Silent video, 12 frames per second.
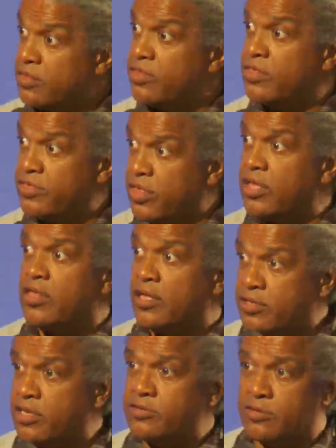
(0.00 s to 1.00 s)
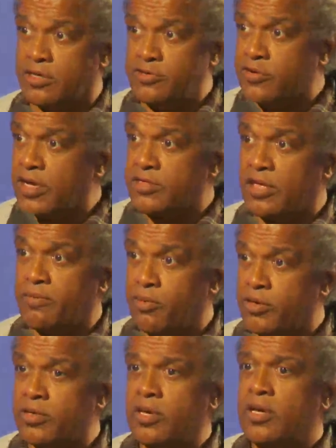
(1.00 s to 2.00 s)
Yes. And because you got that
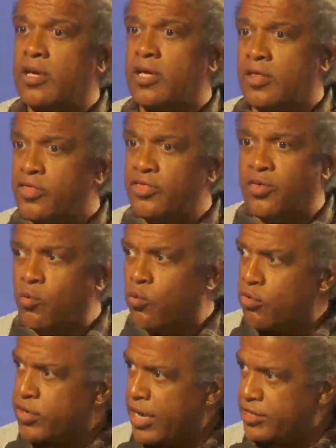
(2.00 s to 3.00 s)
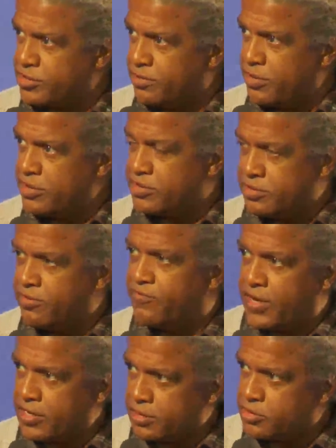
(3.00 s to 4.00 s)
point, the work has to be still
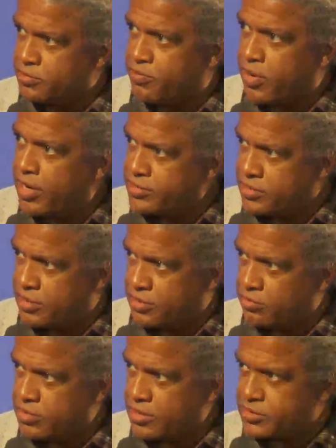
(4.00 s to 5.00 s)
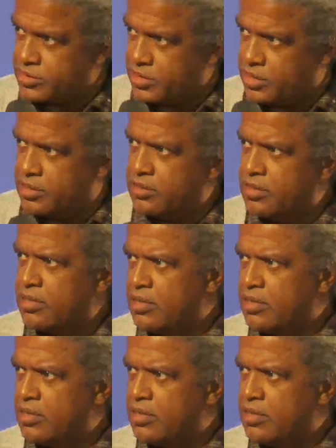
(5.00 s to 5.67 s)
finding the surprise in it, though, yes. doesn't it?